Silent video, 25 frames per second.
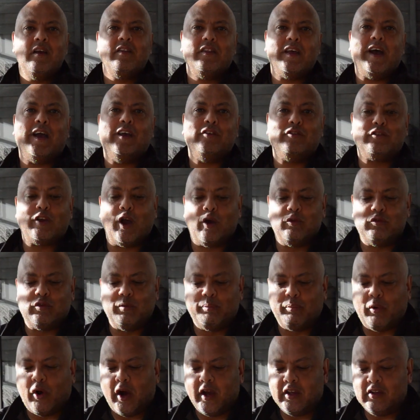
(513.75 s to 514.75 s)
that is going to
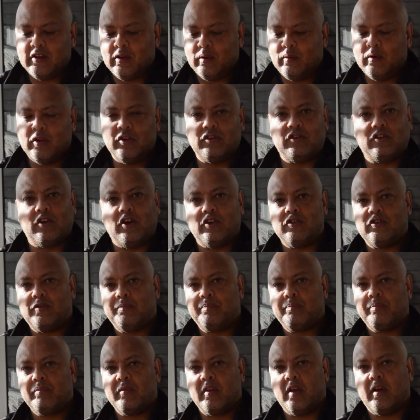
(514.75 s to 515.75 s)
bite you as such.
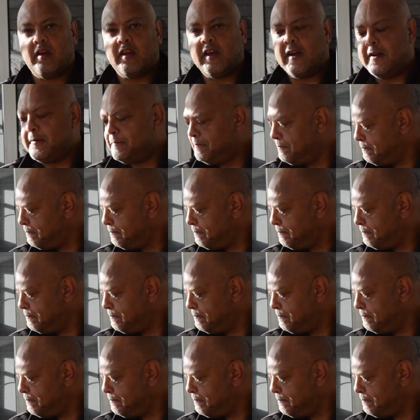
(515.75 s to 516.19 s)
Okay.